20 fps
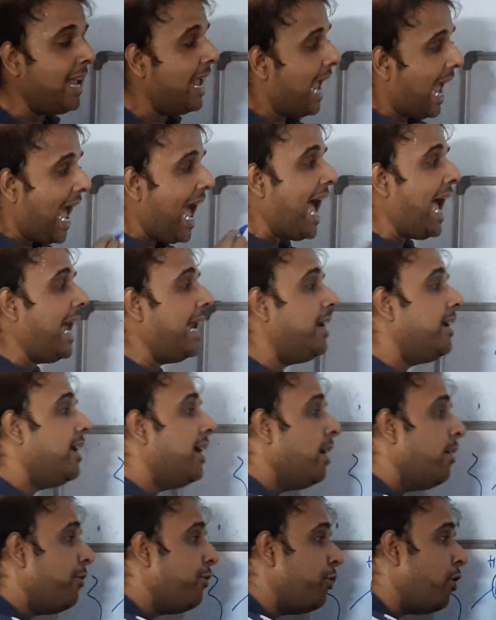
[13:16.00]
and
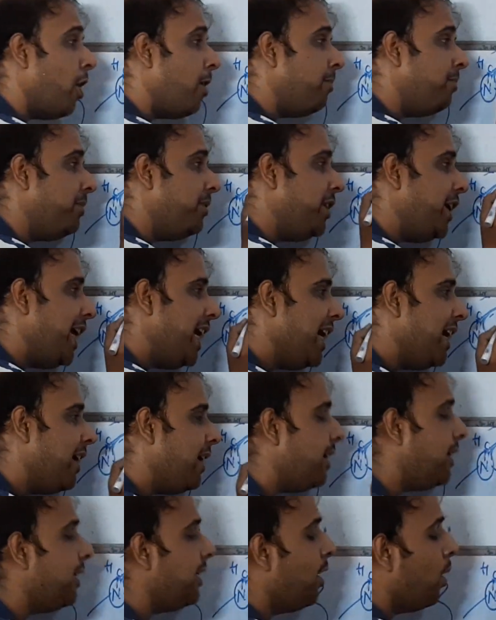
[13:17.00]
from
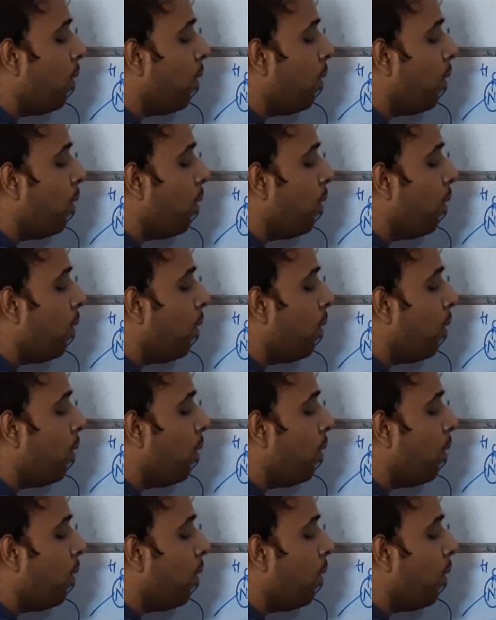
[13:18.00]
there